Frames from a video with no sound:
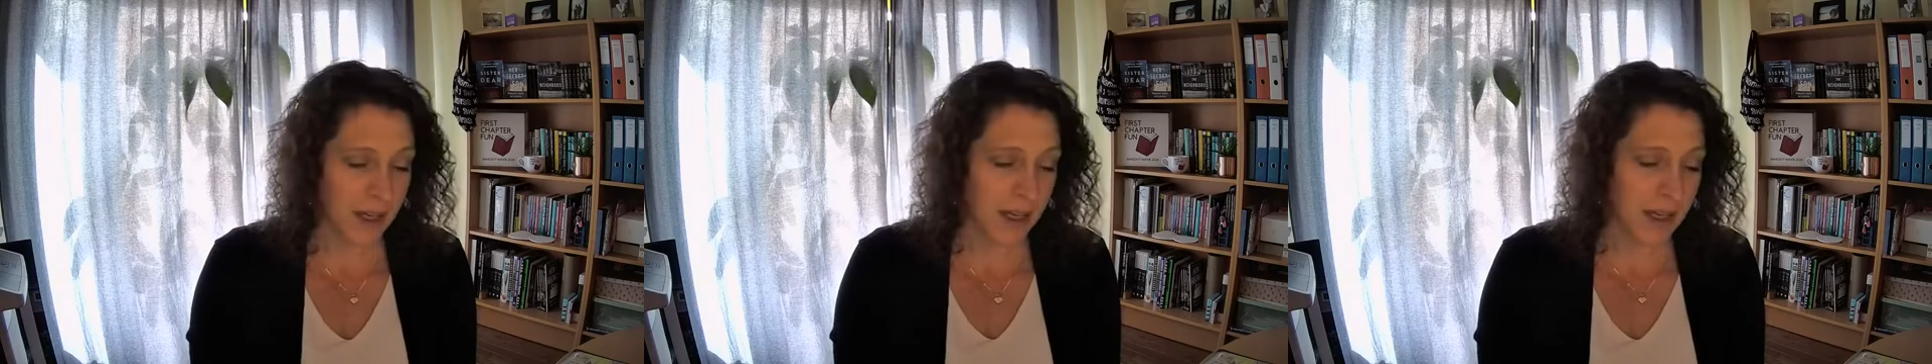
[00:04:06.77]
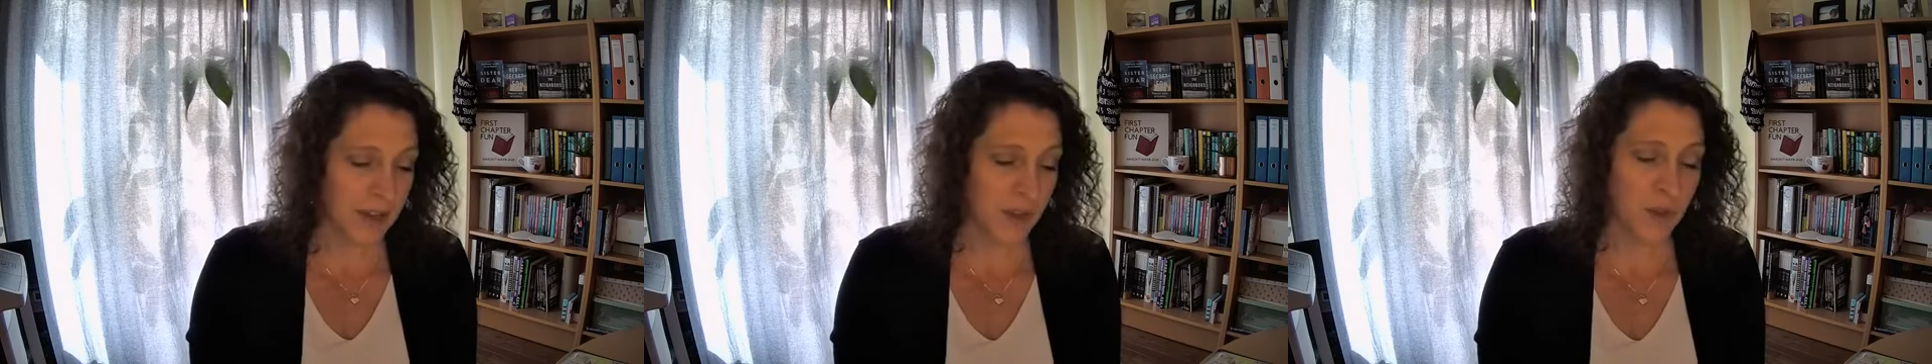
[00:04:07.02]

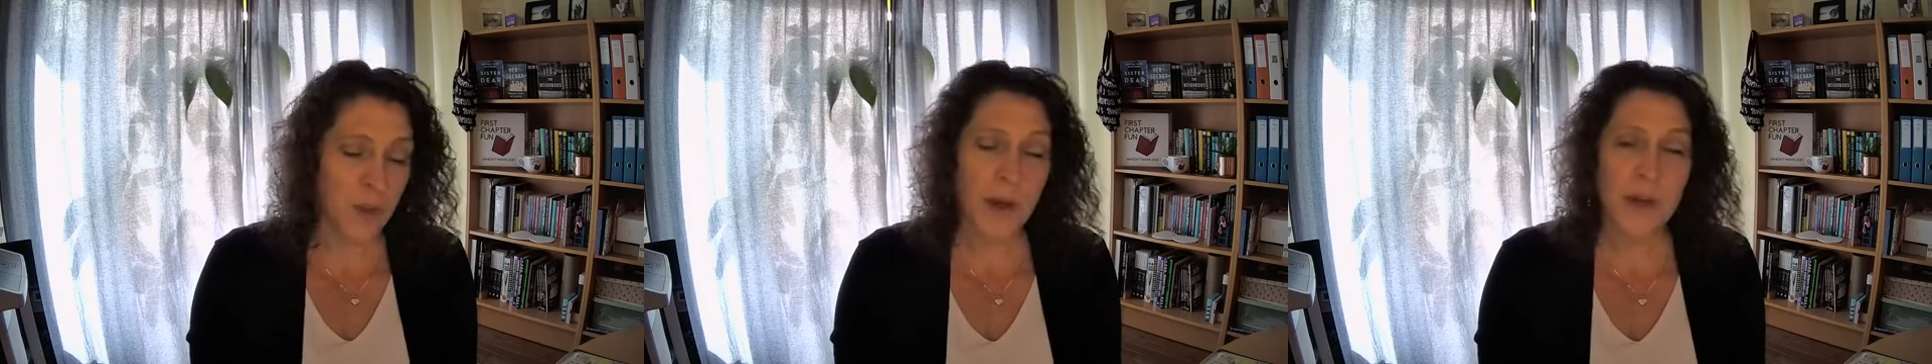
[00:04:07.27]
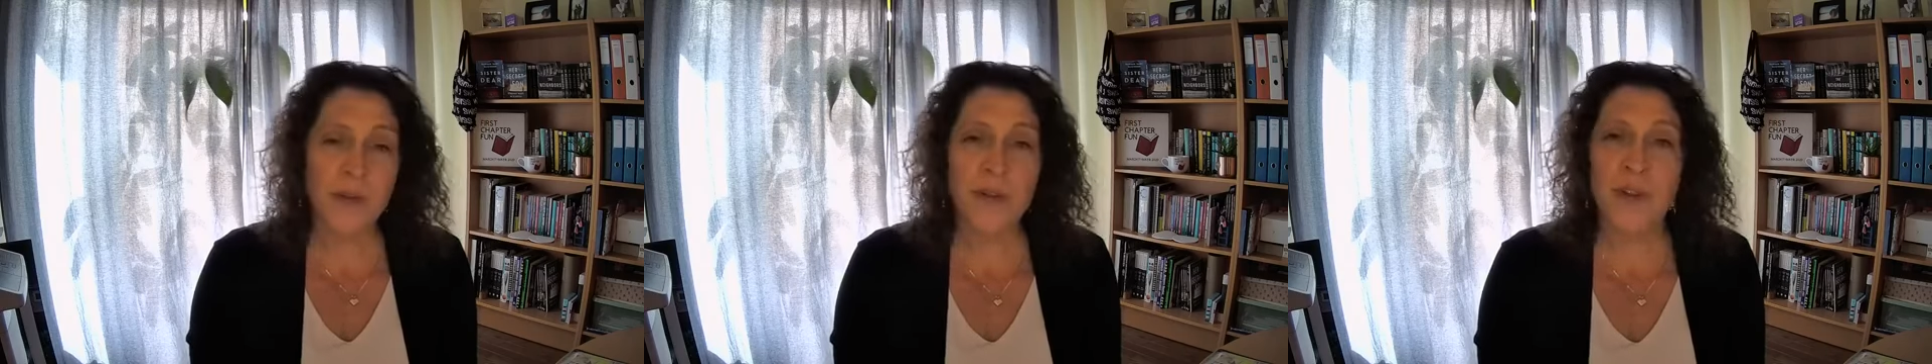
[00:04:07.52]
It's
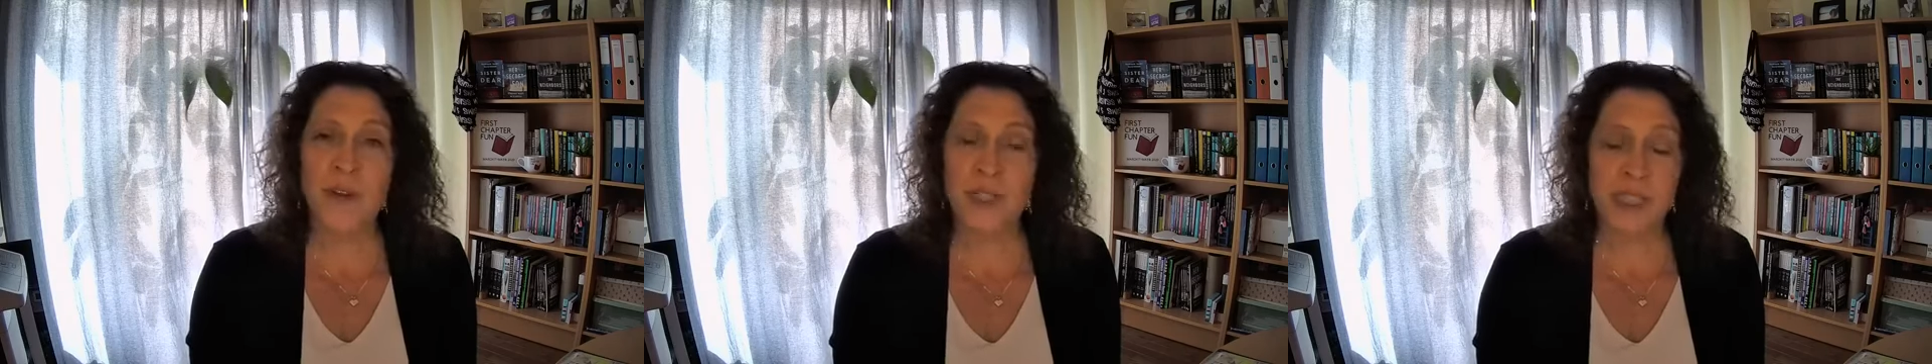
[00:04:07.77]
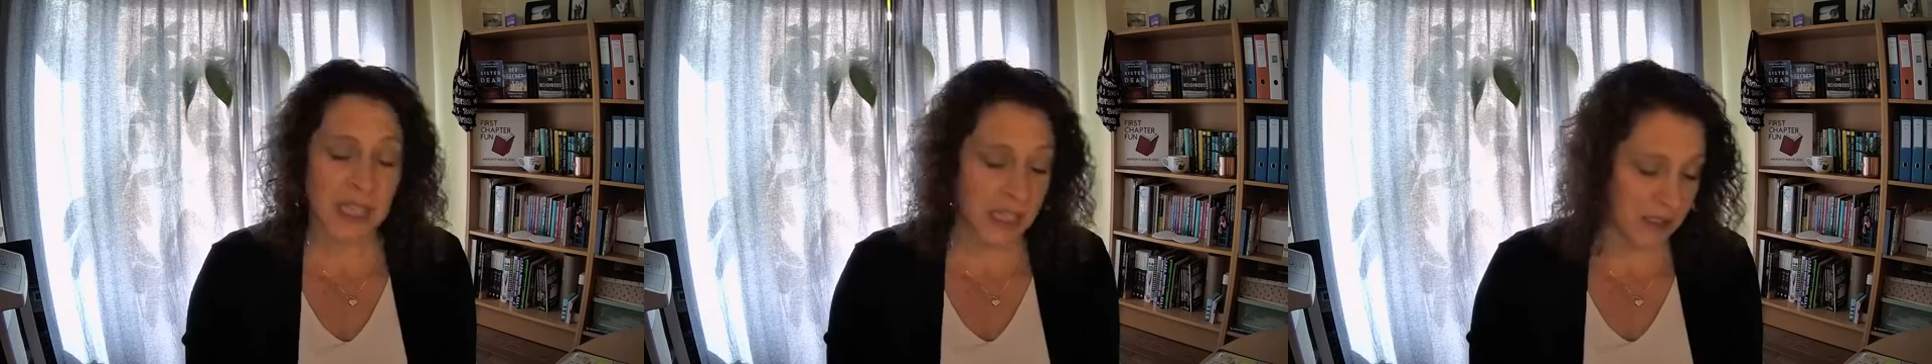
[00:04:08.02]

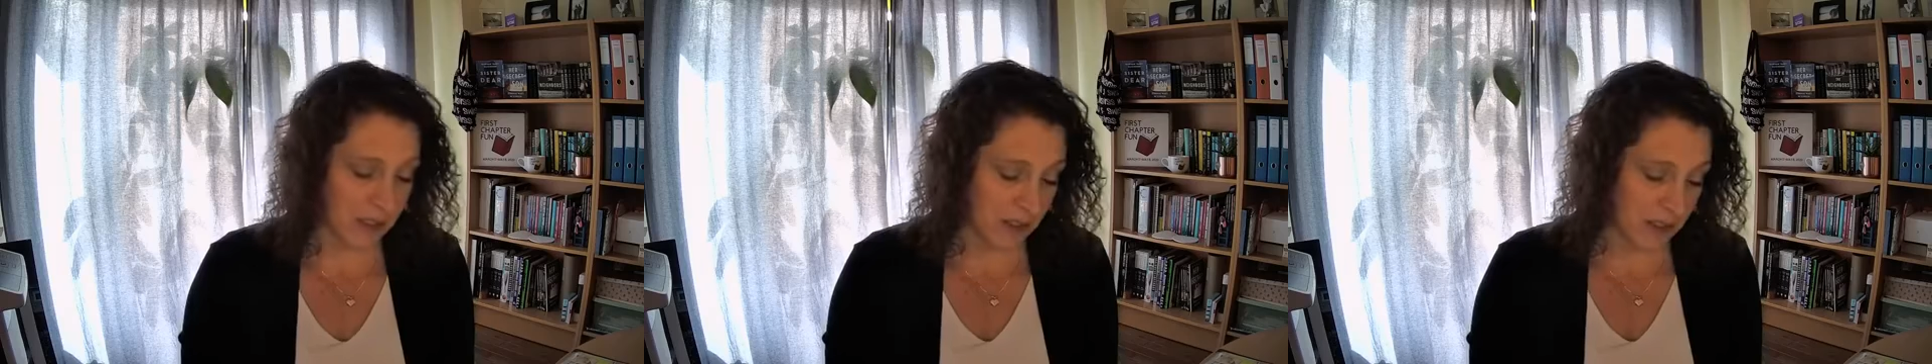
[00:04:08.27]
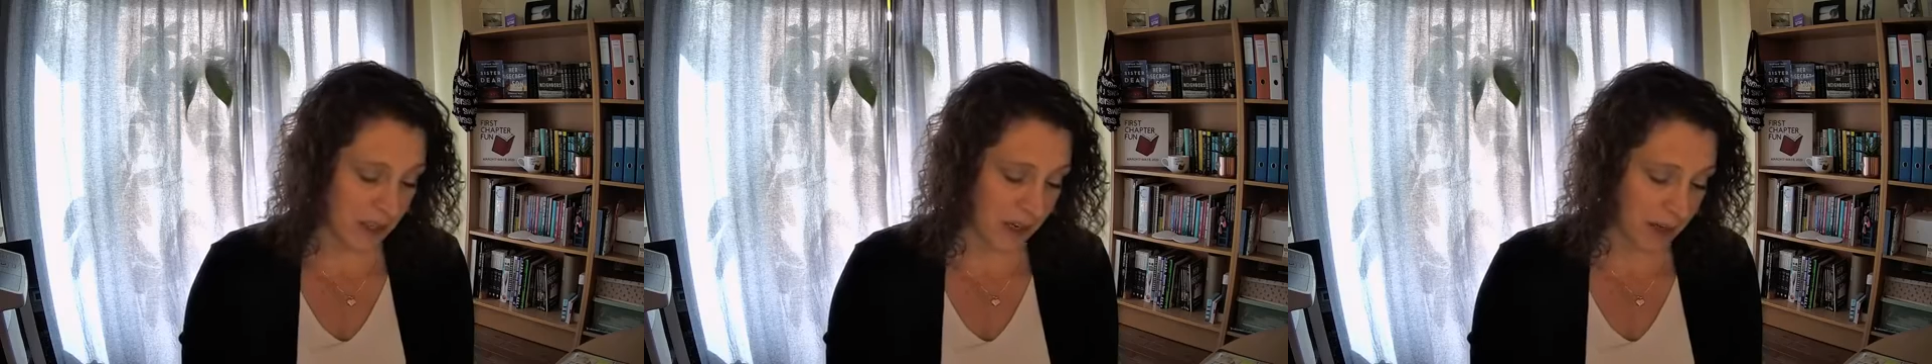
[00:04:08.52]
12:30 Eastern
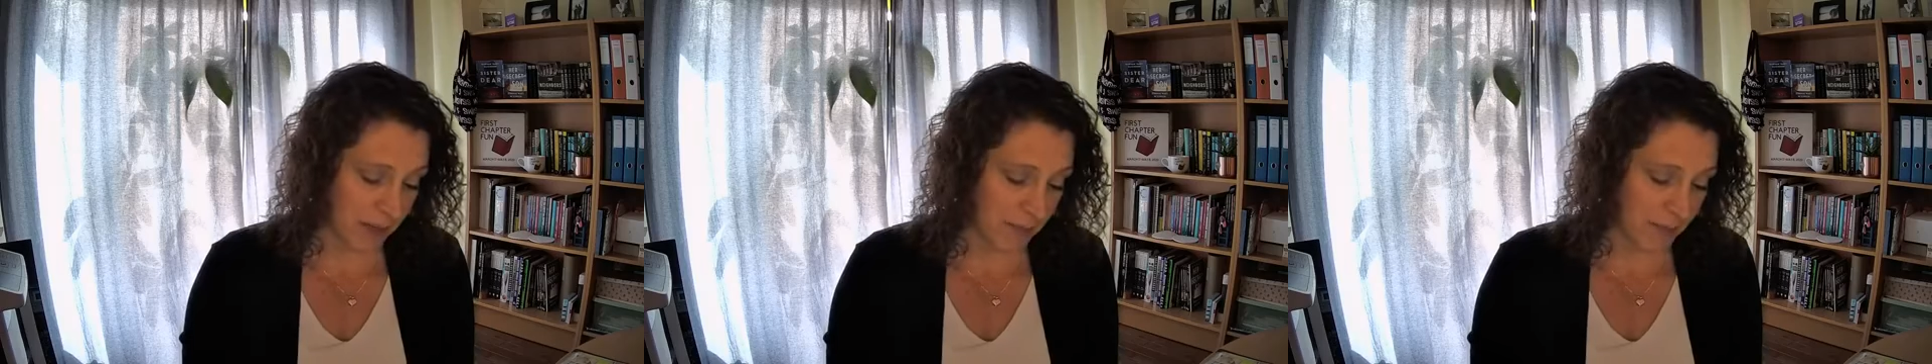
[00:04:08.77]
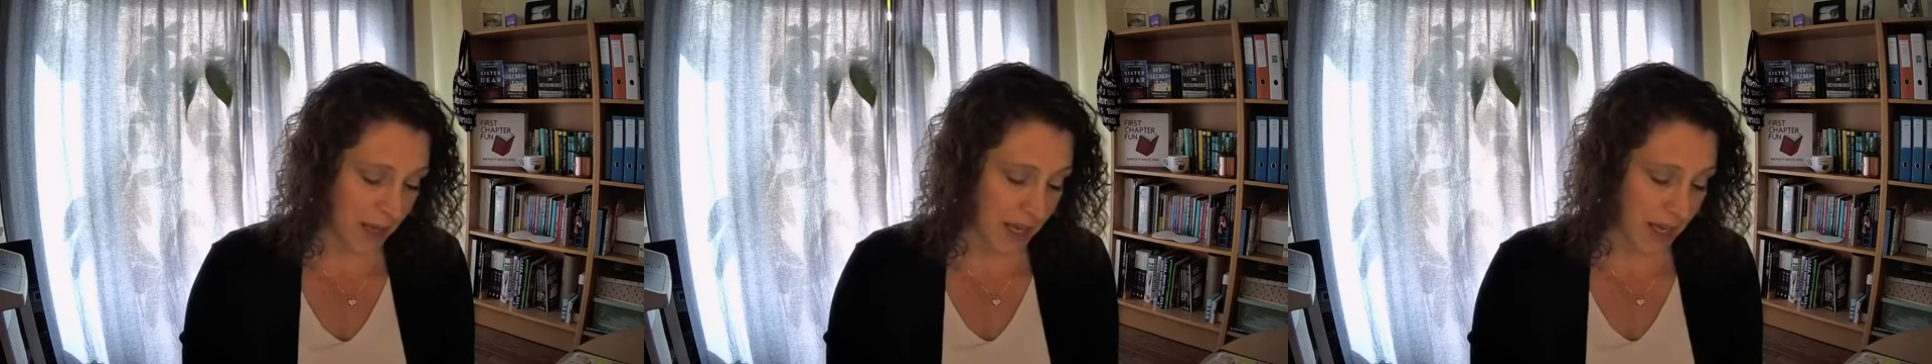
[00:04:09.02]
time,